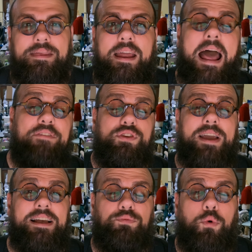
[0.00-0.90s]
And after you
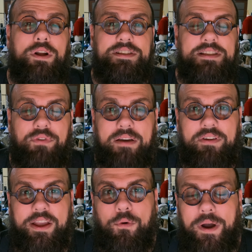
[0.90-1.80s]
guys watch this, if you have
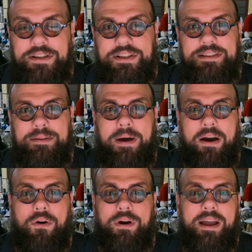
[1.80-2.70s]
any questions
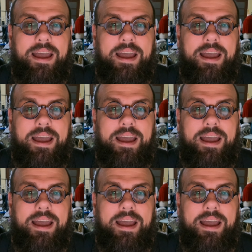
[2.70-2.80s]
about